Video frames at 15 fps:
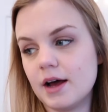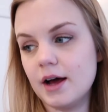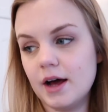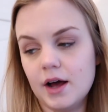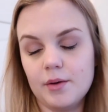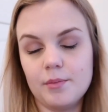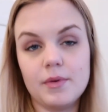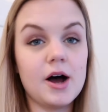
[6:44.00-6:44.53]

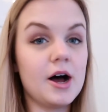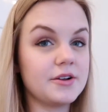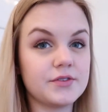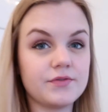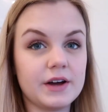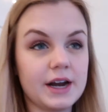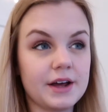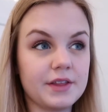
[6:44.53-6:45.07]
um, I'll have to
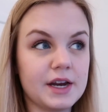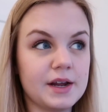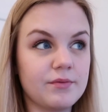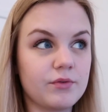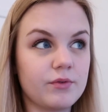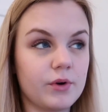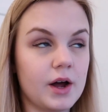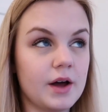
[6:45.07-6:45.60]
find out the
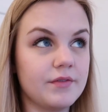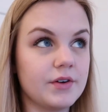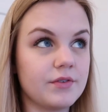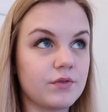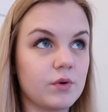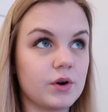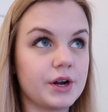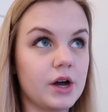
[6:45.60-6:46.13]
name of it
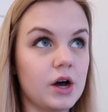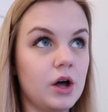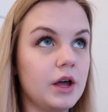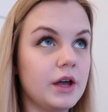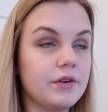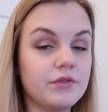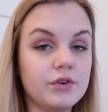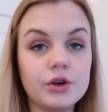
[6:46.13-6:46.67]
for y'all
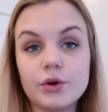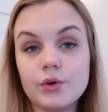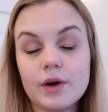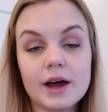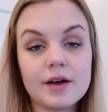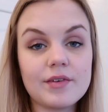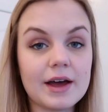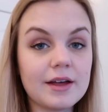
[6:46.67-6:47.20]
if you
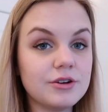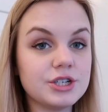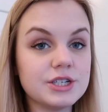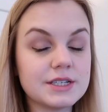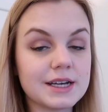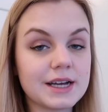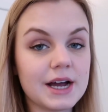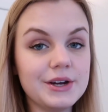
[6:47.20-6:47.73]
have allergies
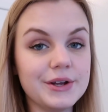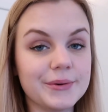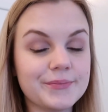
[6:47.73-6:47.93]
like I do.